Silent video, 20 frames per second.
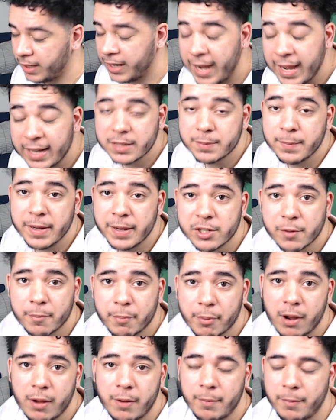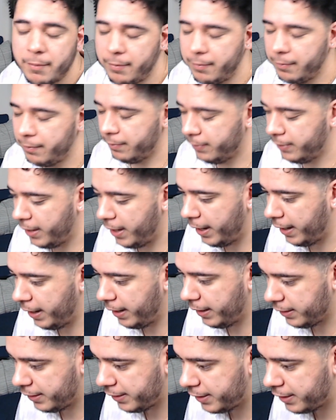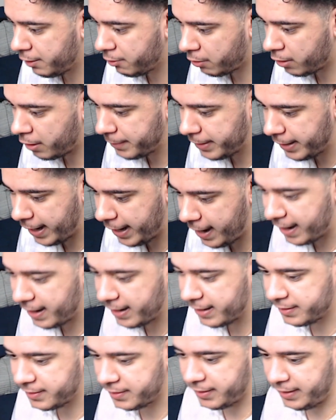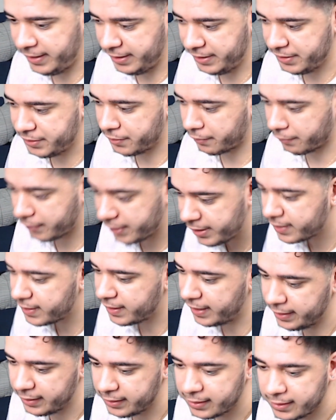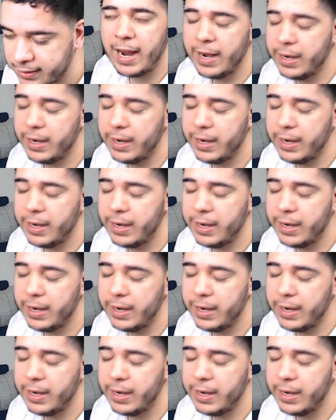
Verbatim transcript: The next major problem that Hinokami has is resets.